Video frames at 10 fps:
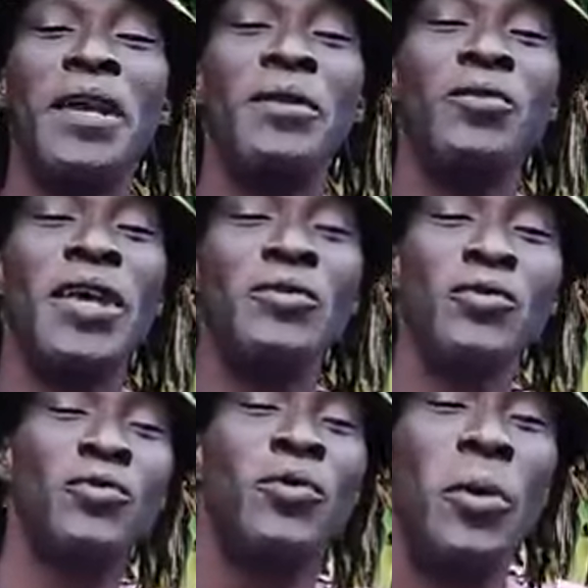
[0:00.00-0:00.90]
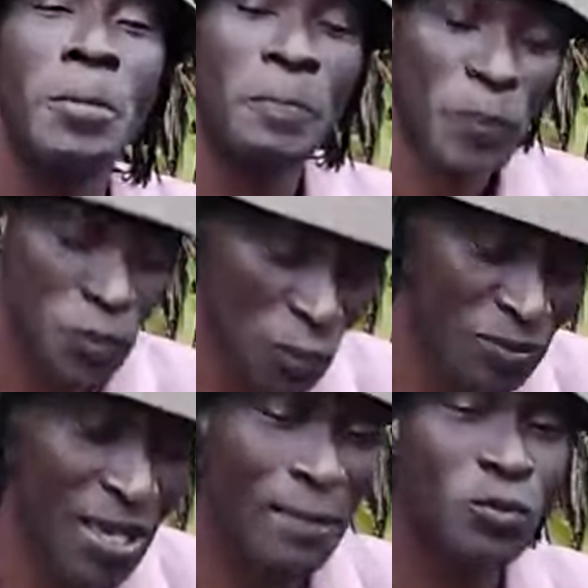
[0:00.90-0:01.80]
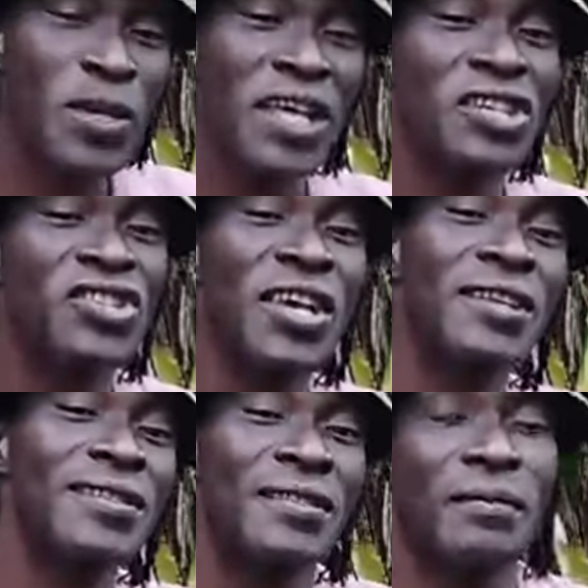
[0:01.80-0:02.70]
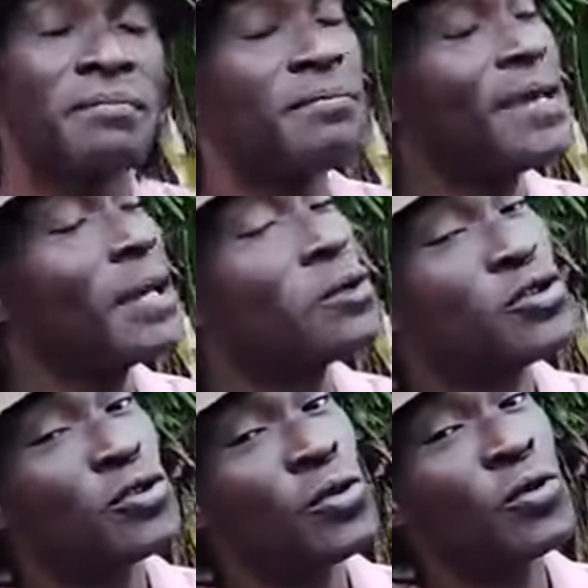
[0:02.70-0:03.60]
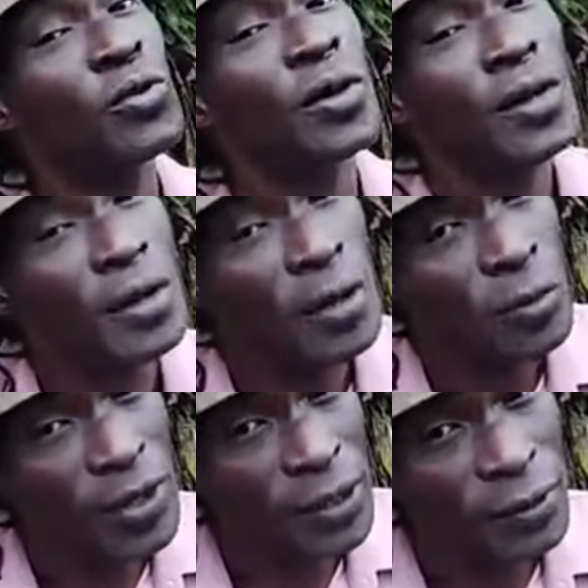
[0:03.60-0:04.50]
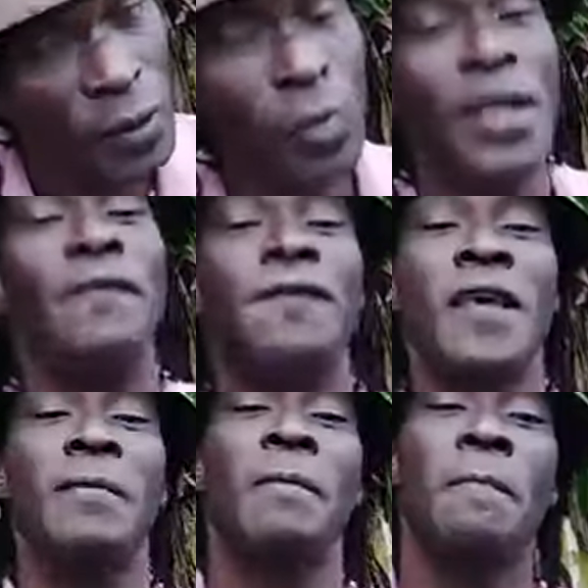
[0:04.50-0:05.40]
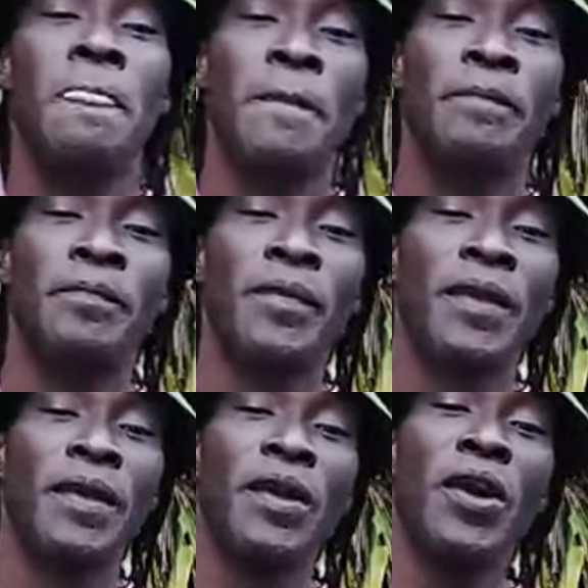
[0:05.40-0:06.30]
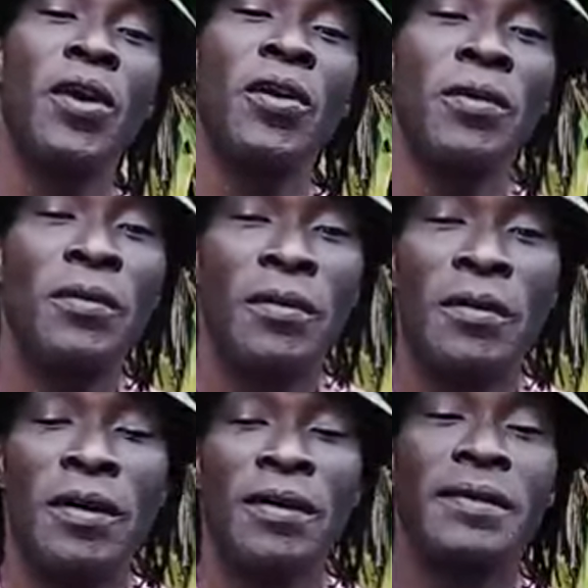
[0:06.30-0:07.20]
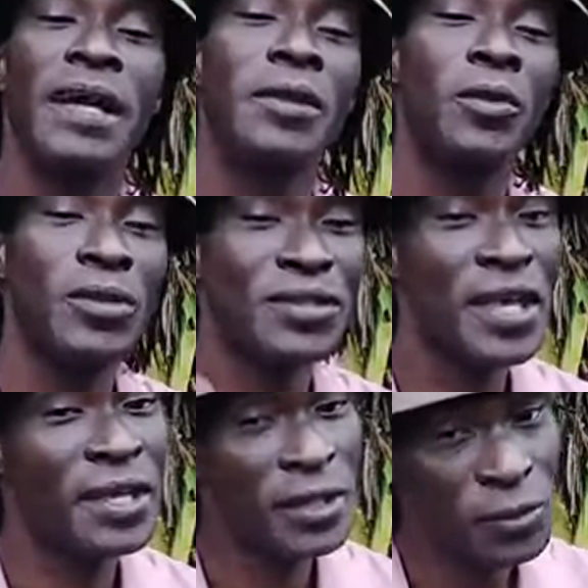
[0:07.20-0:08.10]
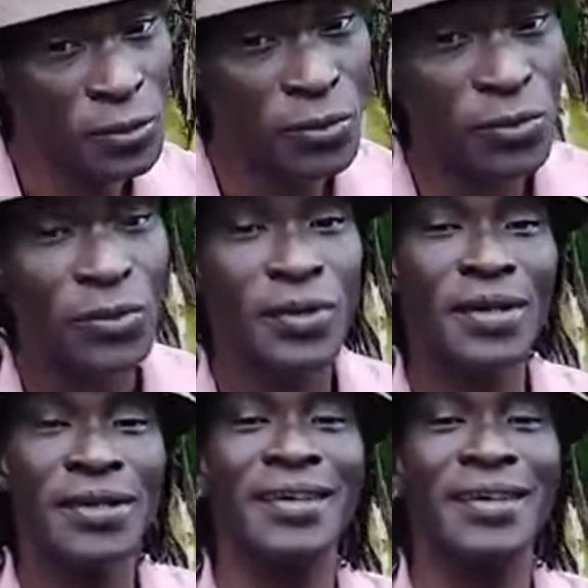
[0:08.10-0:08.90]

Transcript: make them do them do. Sometimes when they can check things, may I not so low left them. You know? I don't know what they can do.